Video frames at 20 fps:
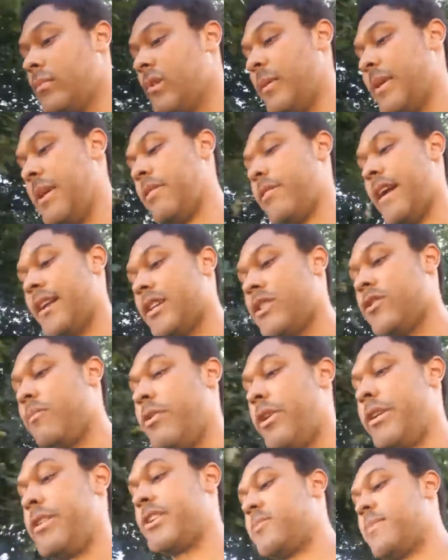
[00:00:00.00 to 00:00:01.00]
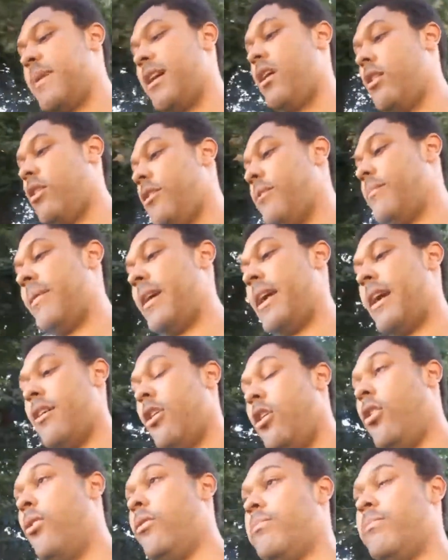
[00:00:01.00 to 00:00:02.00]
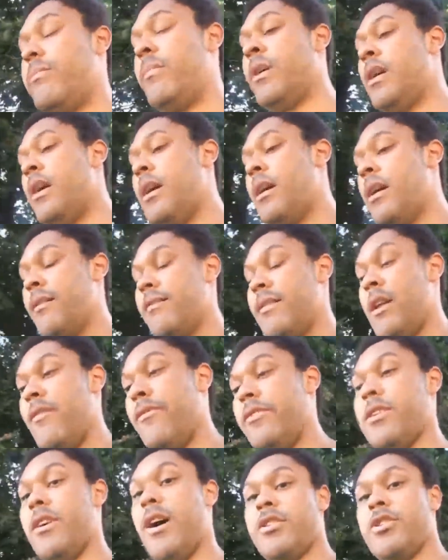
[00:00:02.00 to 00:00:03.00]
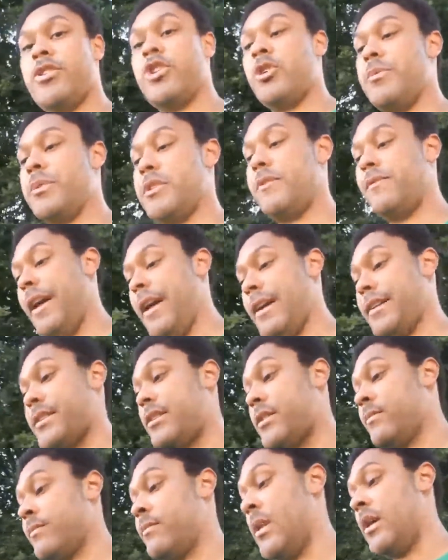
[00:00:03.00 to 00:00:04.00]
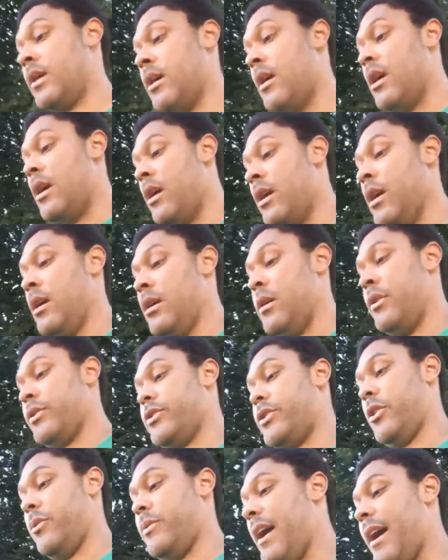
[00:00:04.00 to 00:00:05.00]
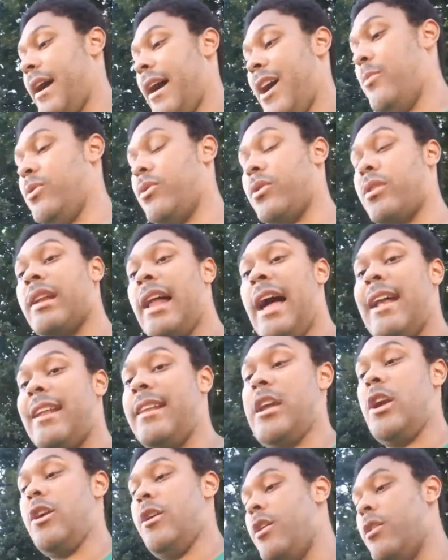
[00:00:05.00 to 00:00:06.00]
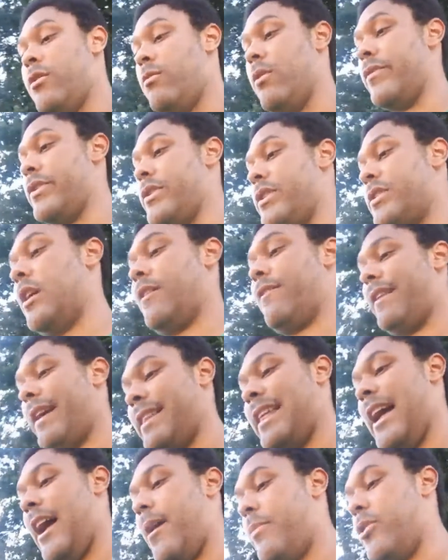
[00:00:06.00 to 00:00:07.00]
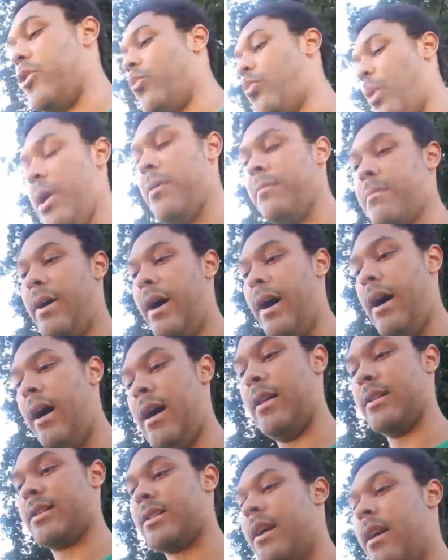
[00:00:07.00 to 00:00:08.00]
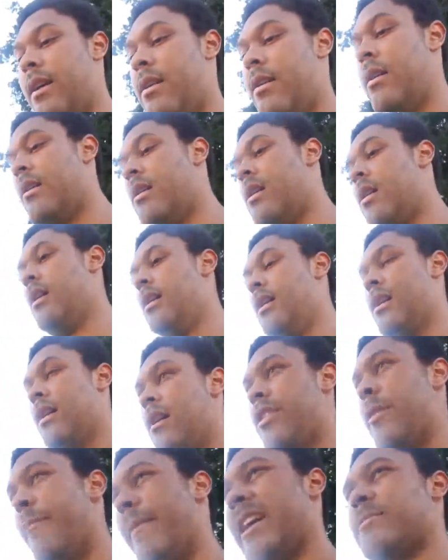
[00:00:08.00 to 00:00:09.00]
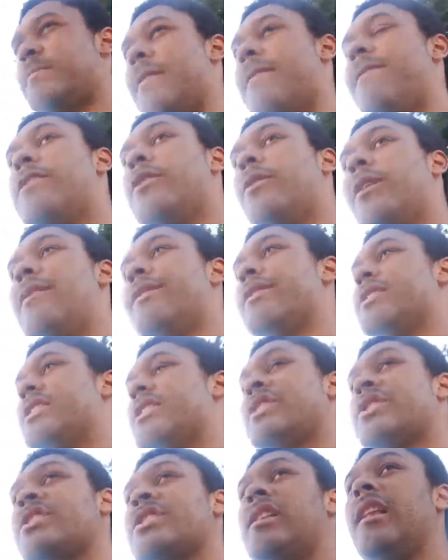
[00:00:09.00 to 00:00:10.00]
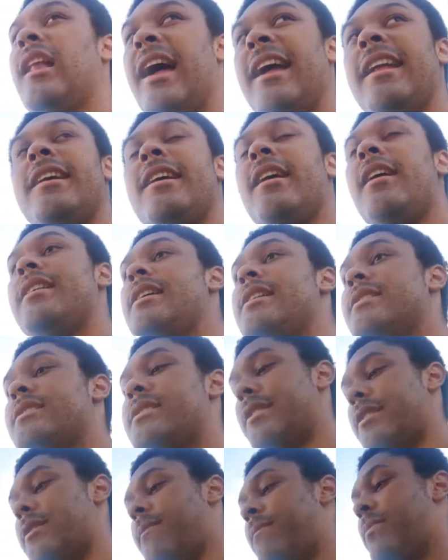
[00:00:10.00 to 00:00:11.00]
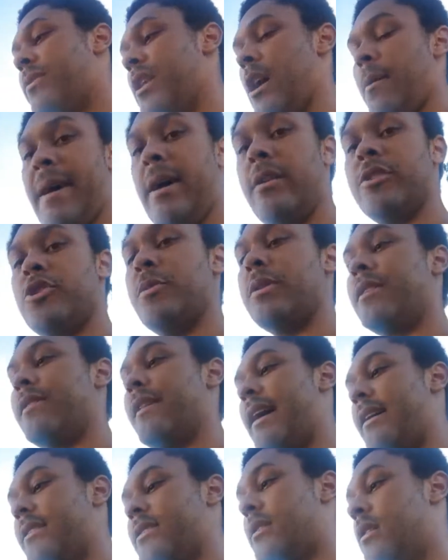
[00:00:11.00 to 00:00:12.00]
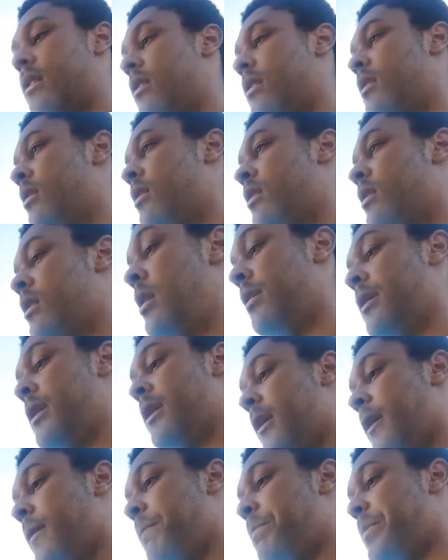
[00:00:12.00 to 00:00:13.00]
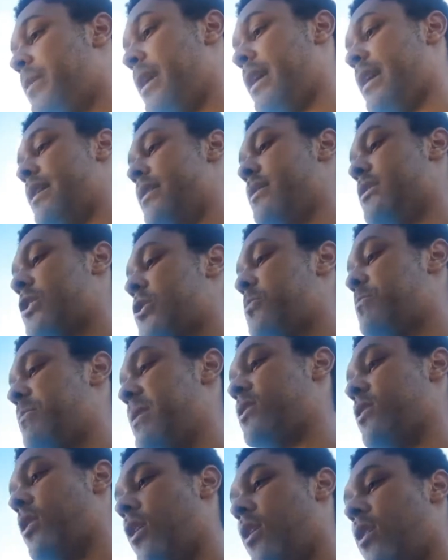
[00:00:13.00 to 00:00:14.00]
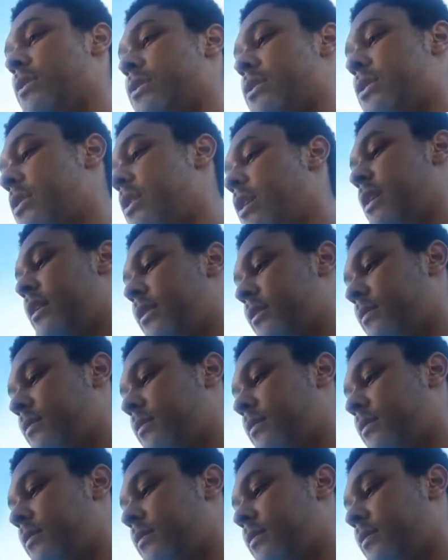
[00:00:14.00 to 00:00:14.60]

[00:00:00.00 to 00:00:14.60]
"Hey, thanks for putting a smile on every gachatuber's face." So yeah, I will gladly review stuff like that. But the one part that makes me feel even slightly uneasy about doing that is because,